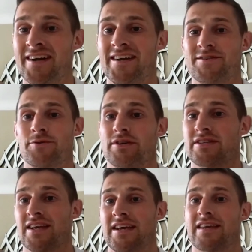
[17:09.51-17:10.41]
So
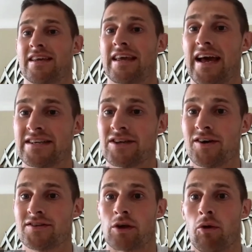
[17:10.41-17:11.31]
it's like it's
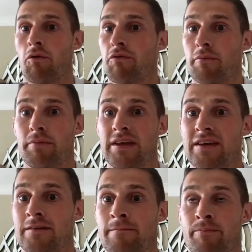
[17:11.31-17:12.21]
hard to go from
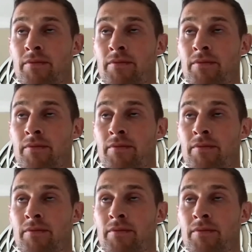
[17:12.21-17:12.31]
being